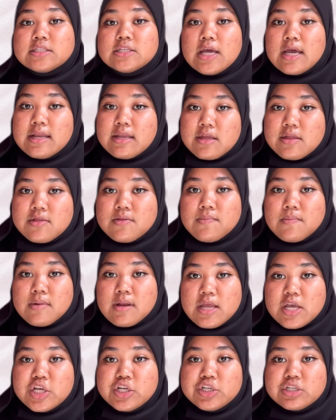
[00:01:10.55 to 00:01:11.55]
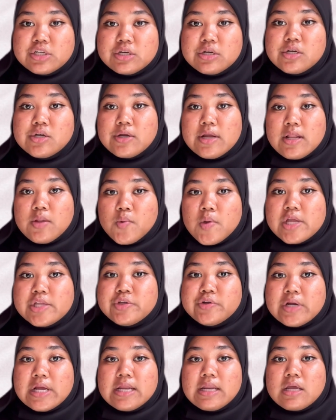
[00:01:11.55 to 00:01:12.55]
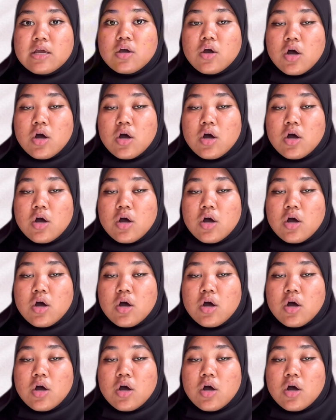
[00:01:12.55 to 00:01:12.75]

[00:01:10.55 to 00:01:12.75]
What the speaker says: Chinese Malaysia Railway Training